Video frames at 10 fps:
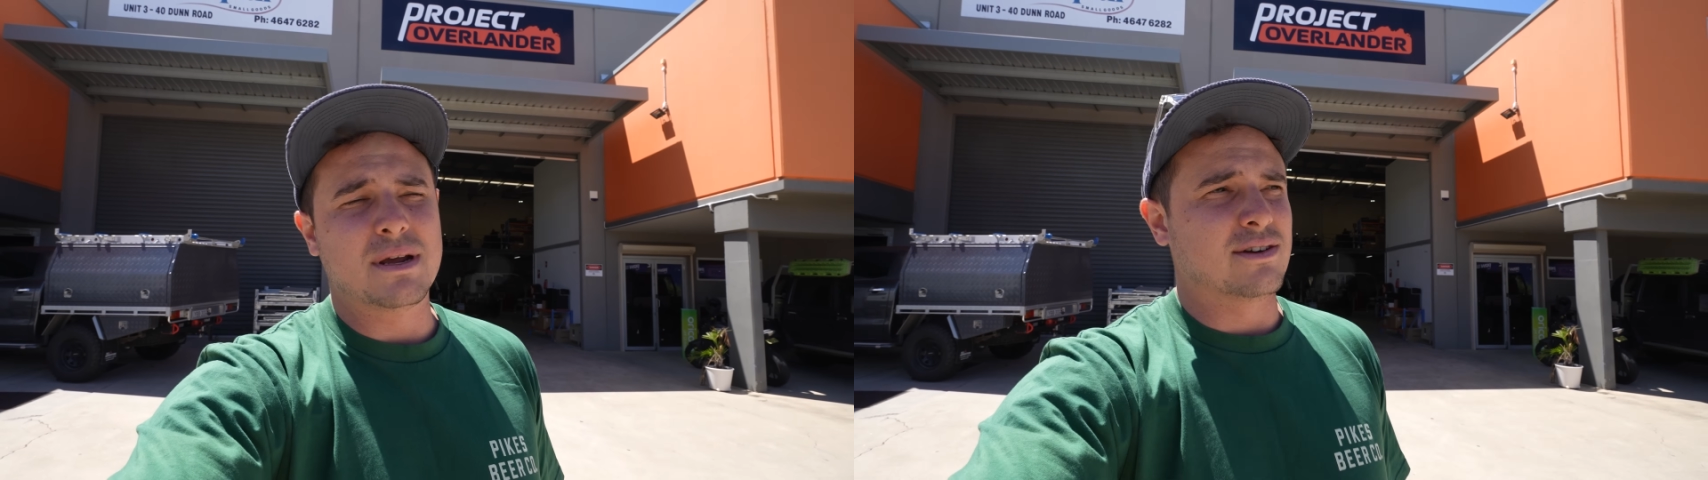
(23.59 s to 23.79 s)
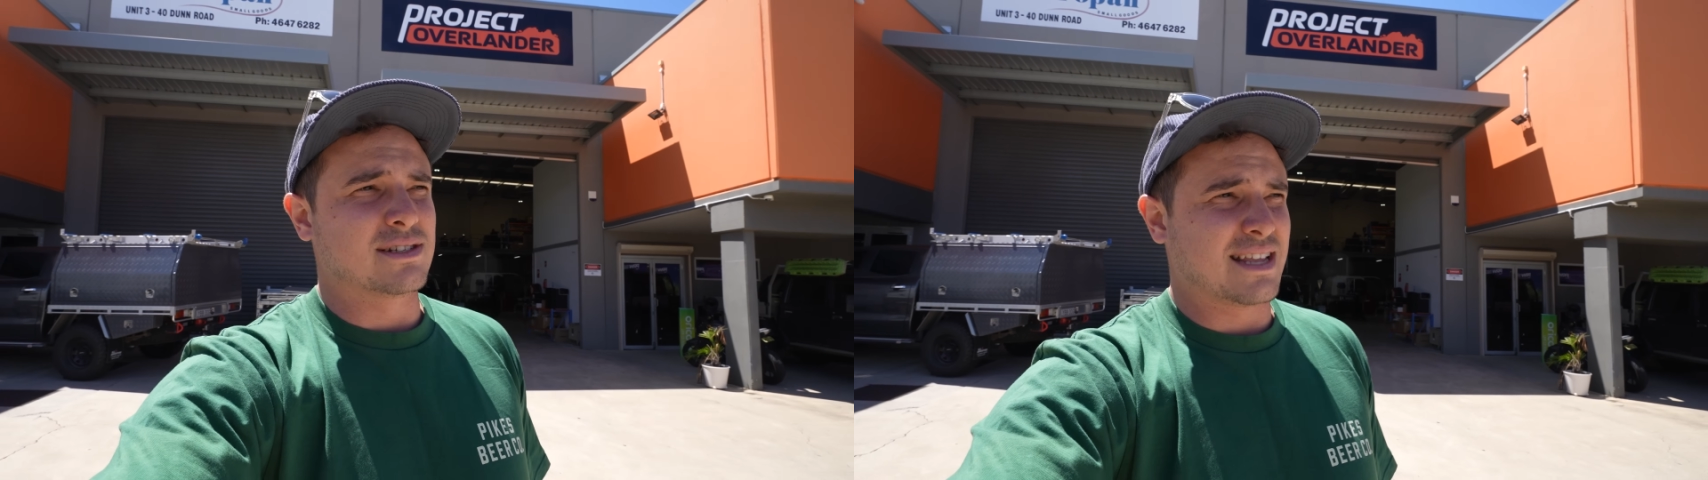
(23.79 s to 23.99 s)

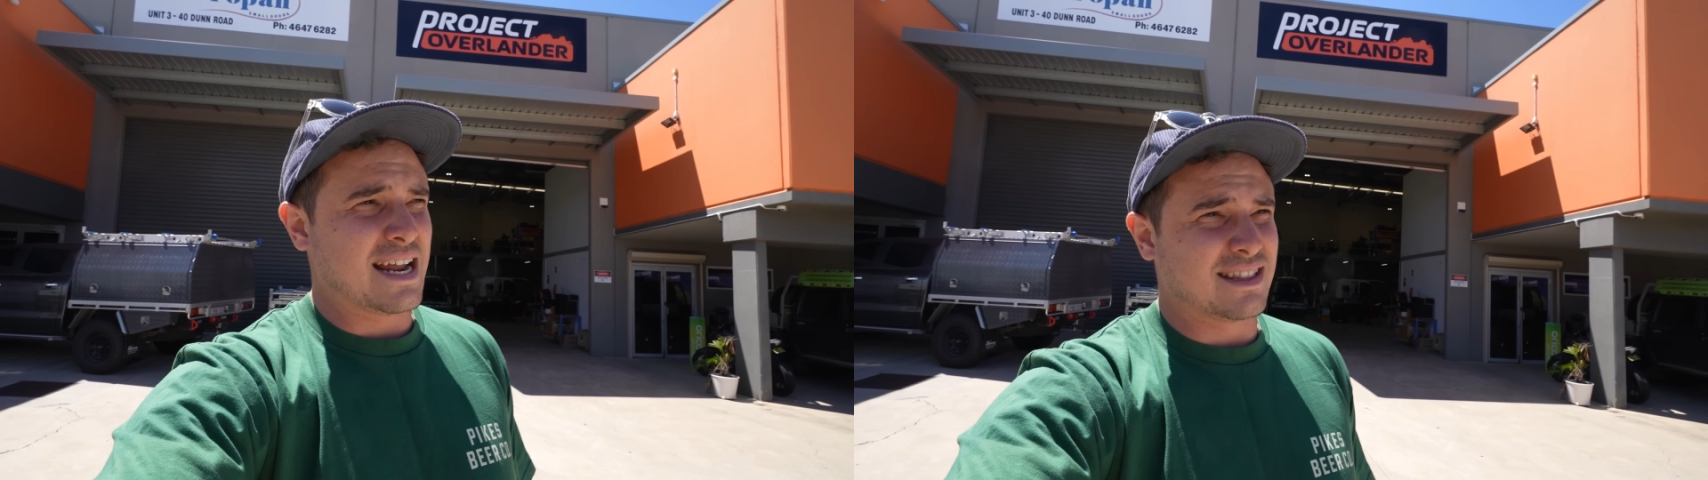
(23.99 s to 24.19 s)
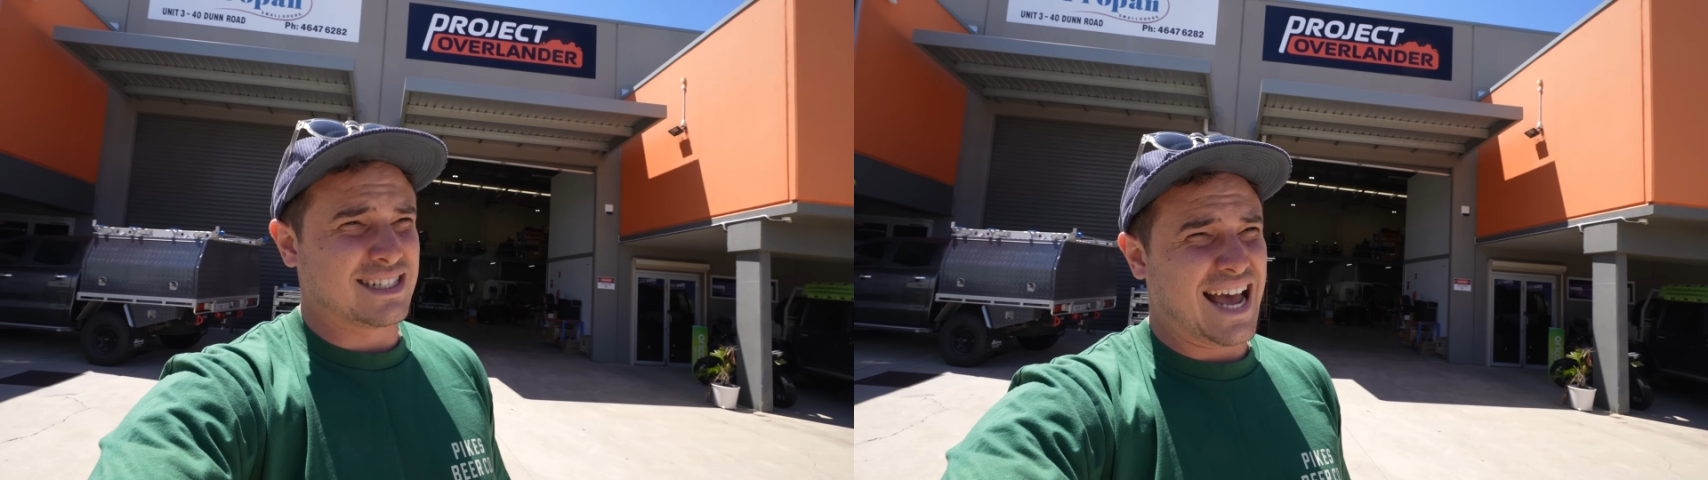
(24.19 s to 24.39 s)
because at the
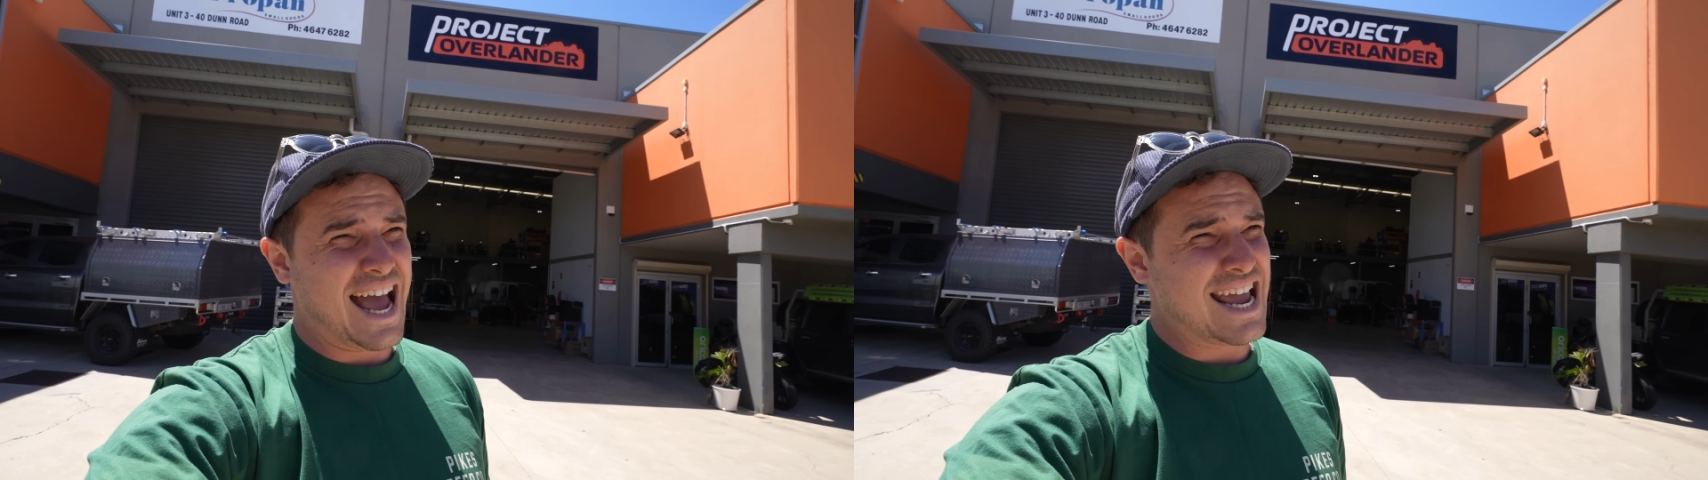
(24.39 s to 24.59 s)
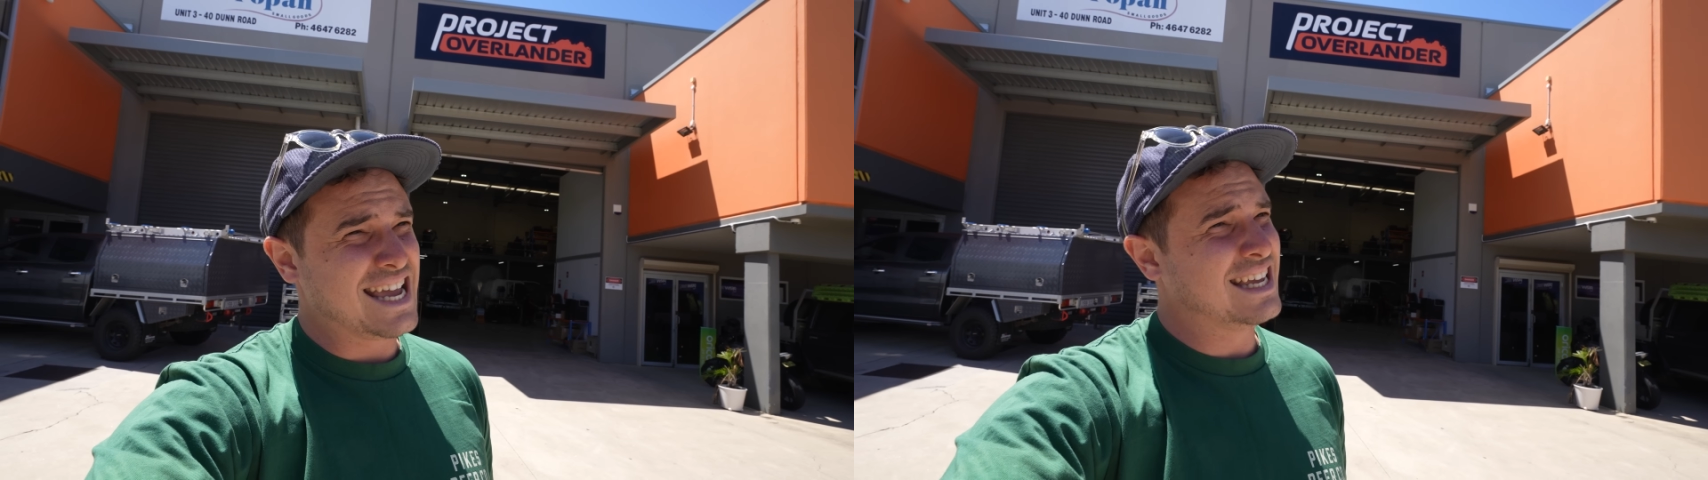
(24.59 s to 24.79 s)
end of the
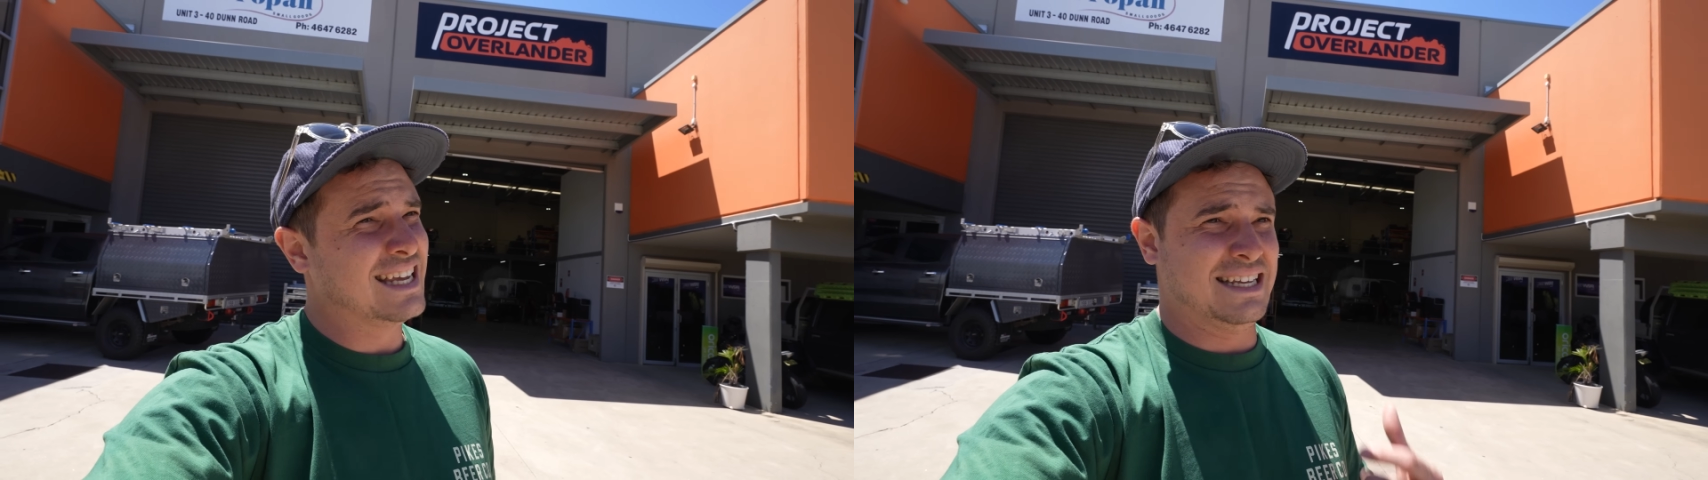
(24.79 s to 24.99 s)
day,